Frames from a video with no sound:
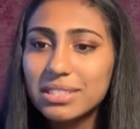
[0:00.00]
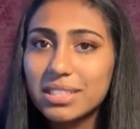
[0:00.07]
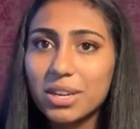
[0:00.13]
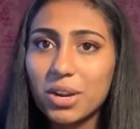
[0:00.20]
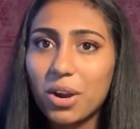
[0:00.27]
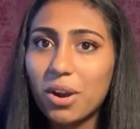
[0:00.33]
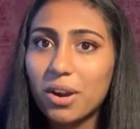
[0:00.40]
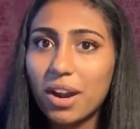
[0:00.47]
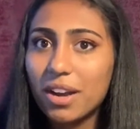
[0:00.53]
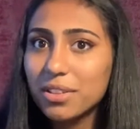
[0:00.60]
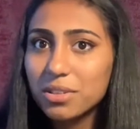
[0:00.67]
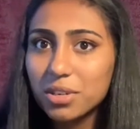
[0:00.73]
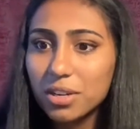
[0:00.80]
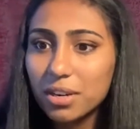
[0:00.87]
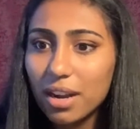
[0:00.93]
There are
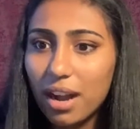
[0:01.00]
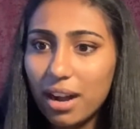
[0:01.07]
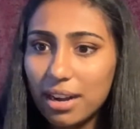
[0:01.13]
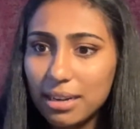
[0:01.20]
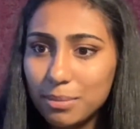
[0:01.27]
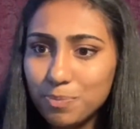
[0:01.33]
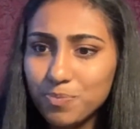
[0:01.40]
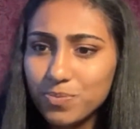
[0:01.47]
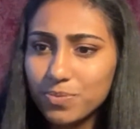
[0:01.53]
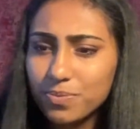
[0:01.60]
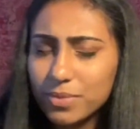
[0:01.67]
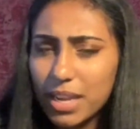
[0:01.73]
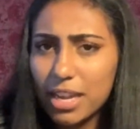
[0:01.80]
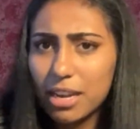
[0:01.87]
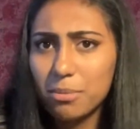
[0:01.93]
other
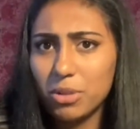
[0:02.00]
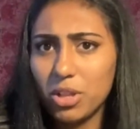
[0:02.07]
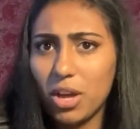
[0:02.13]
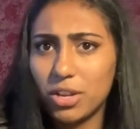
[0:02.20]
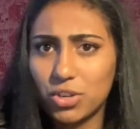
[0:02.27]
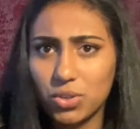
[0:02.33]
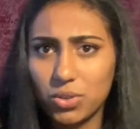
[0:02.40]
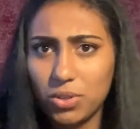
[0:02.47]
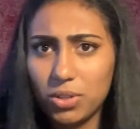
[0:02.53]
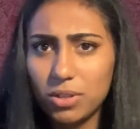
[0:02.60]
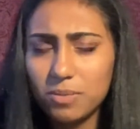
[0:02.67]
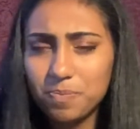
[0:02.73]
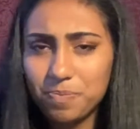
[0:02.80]
etymological